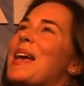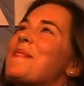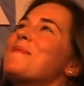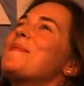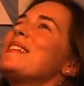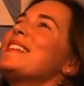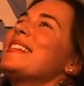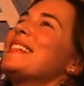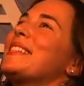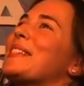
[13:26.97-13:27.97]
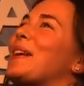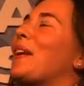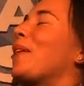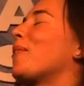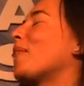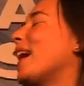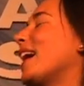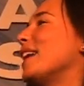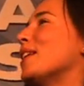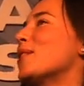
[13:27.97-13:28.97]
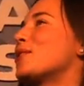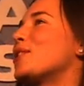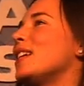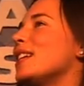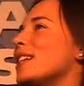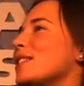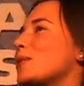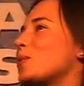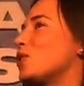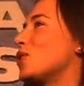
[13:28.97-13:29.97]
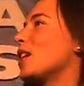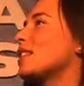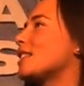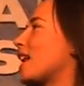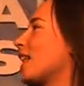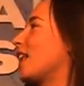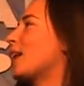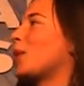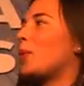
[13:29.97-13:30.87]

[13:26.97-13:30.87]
It was great. She is just that like